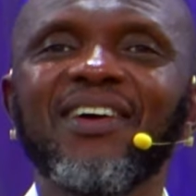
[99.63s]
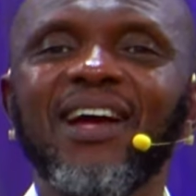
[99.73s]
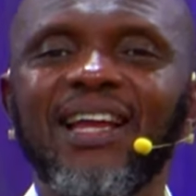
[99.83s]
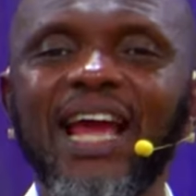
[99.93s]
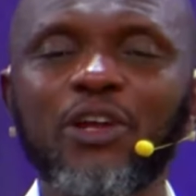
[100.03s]

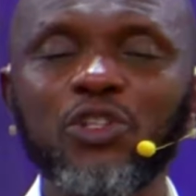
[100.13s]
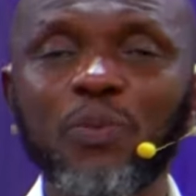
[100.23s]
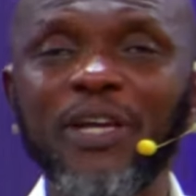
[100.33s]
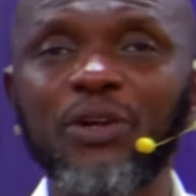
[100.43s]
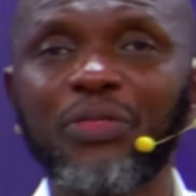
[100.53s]
I'd like you to
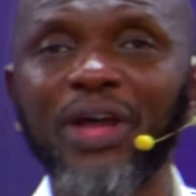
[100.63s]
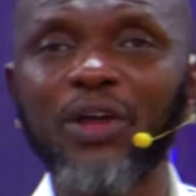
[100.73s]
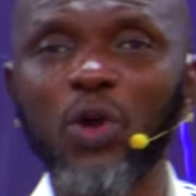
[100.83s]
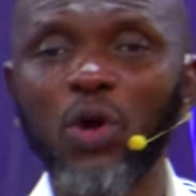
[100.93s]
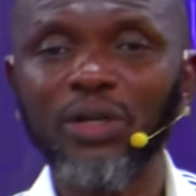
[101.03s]
begin to
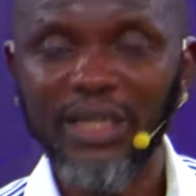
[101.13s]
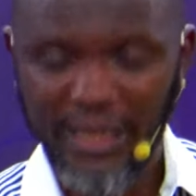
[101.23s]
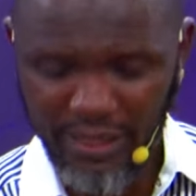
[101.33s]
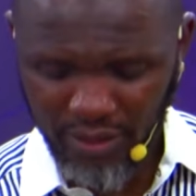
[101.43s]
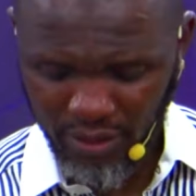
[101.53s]
thank God
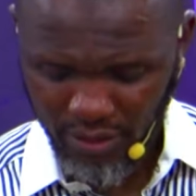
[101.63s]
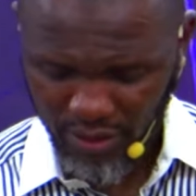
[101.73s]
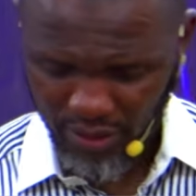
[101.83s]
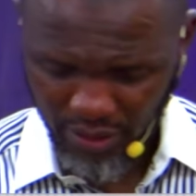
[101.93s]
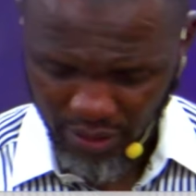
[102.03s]
again
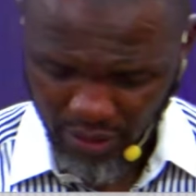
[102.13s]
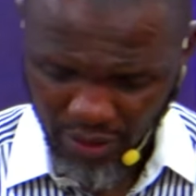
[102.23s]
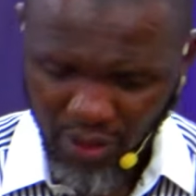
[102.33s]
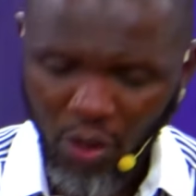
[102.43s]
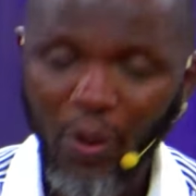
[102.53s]

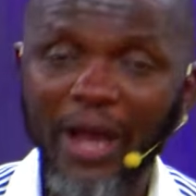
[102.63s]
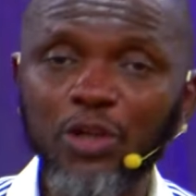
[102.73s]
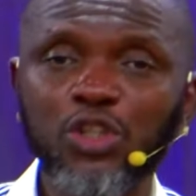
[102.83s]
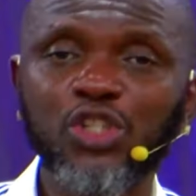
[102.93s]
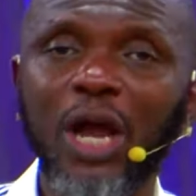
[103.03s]
while
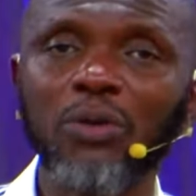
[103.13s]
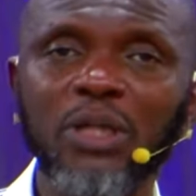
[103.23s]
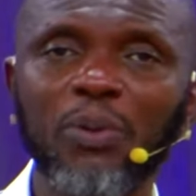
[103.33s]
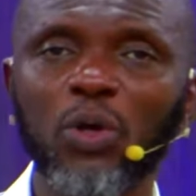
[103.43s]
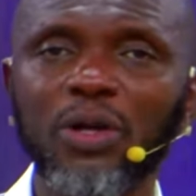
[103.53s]
you shout the
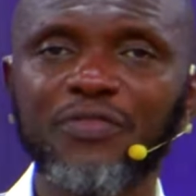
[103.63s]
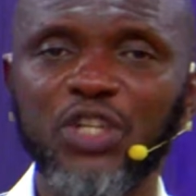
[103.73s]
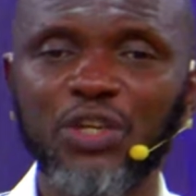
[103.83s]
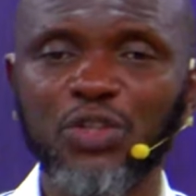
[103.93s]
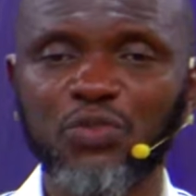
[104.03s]
blood of
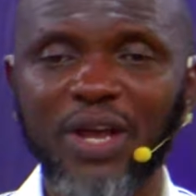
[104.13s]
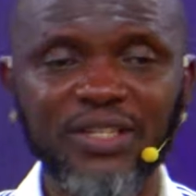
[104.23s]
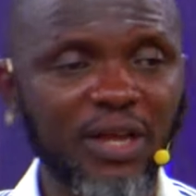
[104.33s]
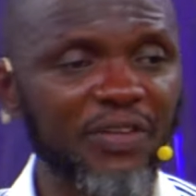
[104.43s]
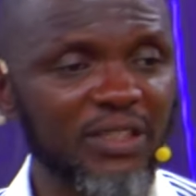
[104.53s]
Jesus Christ
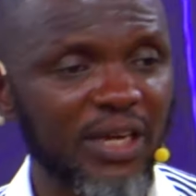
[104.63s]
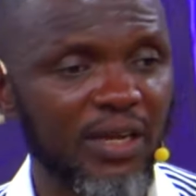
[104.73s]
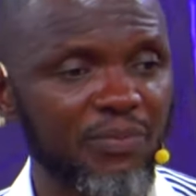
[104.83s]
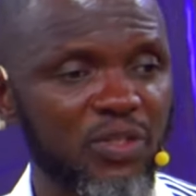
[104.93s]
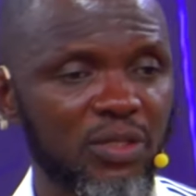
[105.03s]
seven
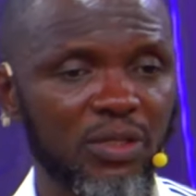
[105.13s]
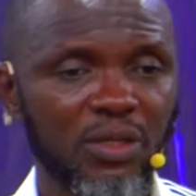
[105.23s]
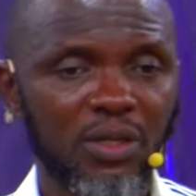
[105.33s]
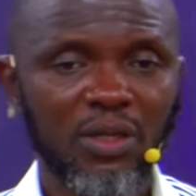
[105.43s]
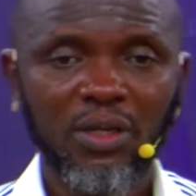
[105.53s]
times.
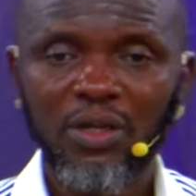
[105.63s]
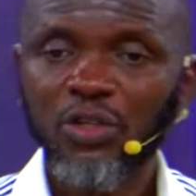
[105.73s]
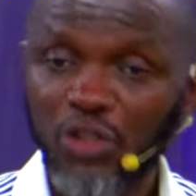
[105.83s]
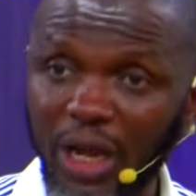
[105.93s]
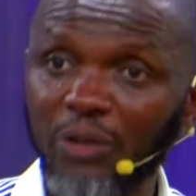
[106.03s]

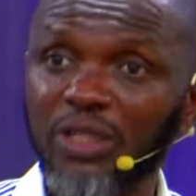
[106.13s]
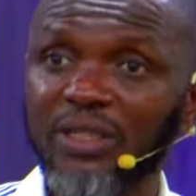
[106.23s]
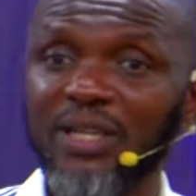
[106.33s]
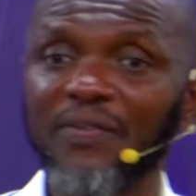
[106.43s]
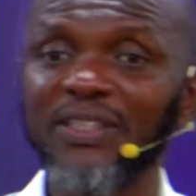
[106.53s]
Shout it
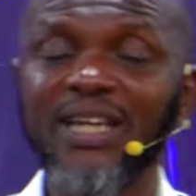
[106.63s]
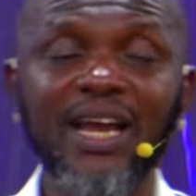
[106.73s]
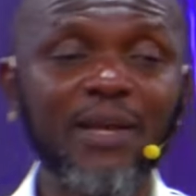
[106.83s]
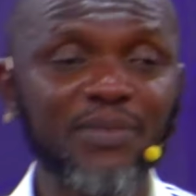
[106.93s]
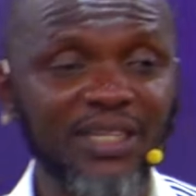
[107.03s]
seven
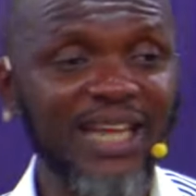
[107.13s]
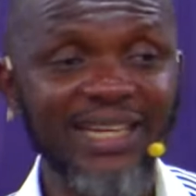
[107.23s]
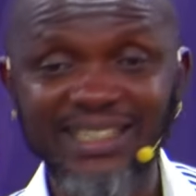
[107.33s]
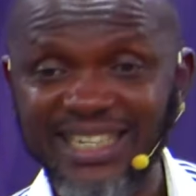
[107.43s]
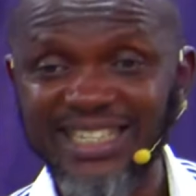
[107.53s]
times.
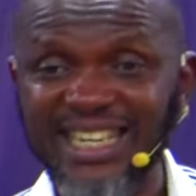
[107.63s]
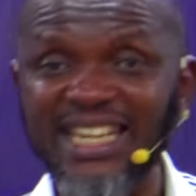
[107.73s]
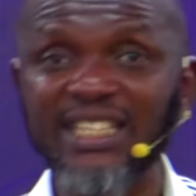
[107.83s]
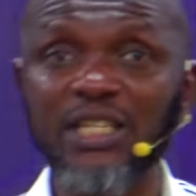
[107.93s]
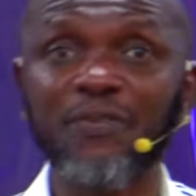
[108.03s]
That
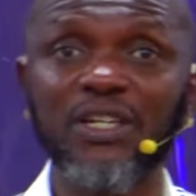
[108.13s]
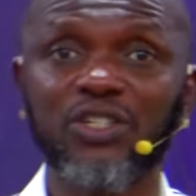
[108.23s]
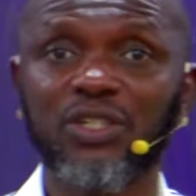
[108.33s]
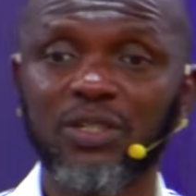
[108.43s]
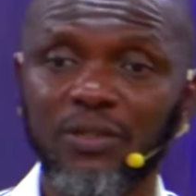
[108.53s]
disease is finished.